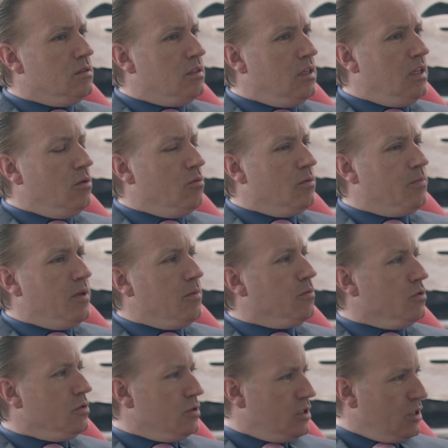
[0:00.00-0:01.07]
dealing with
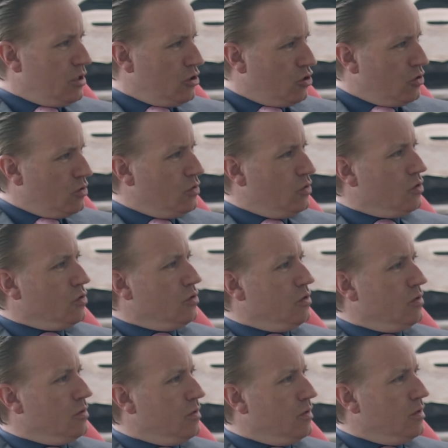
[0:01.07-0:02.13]
people's issues
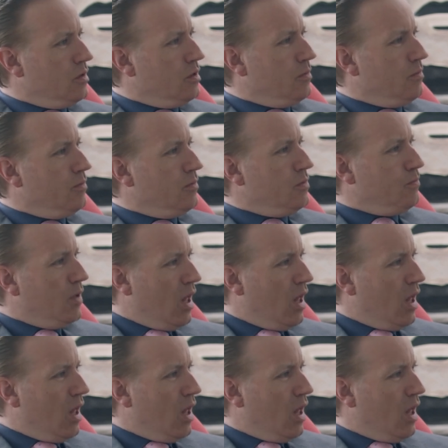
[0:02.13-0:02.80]
or yes,